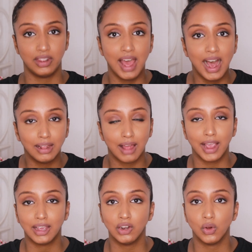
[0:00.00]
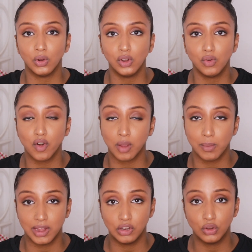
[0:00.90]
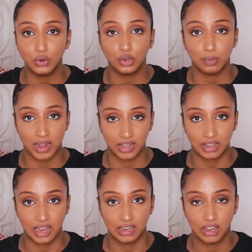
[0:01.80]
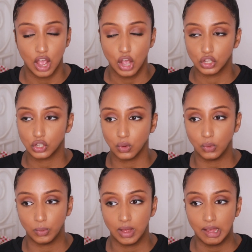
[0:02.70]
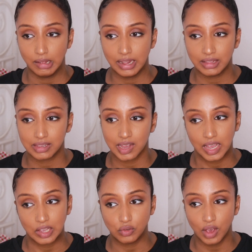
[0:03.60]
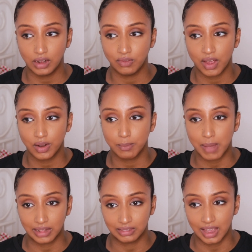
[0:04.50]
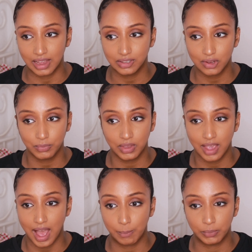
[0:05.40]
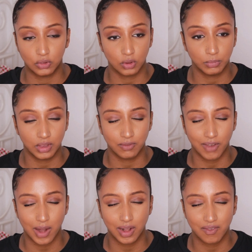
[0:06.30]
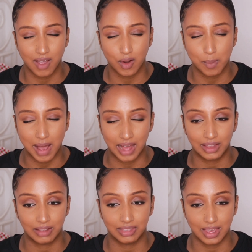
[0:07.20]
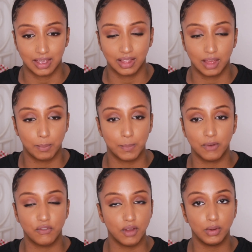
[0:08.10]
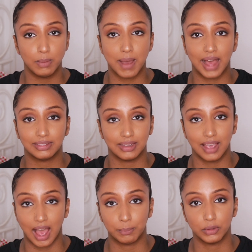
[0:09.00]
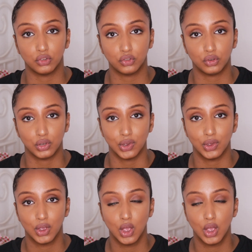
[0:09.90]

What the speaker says: that, I can only recommend you to meditate. So let's say you had a very bad day, something happened, something very, very bad happened, a very bad thing happened to you.